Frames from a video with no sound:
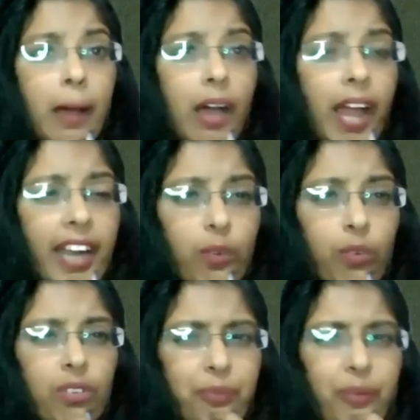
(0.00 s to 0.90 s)
And
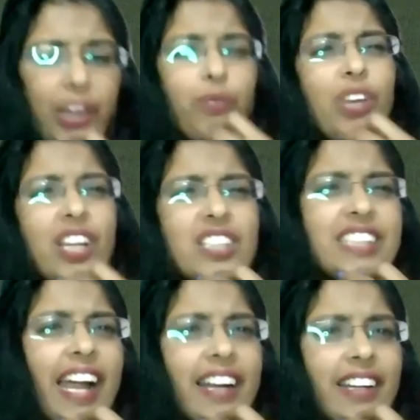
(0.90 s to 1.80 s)
when we are
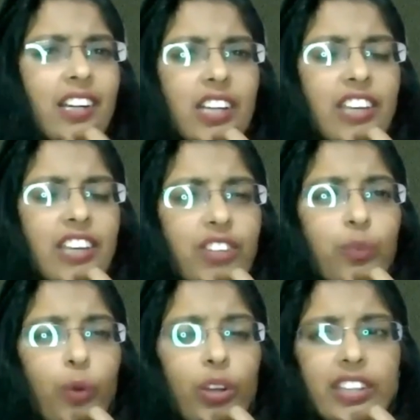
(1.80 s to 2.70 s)
sad, na, even
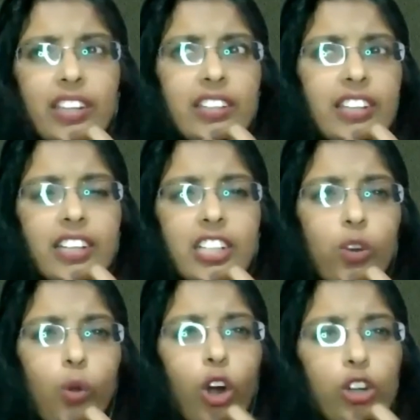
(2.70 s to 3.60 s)
there are a
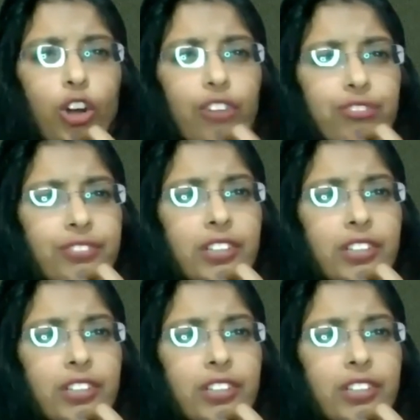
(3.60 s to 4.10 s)
lot of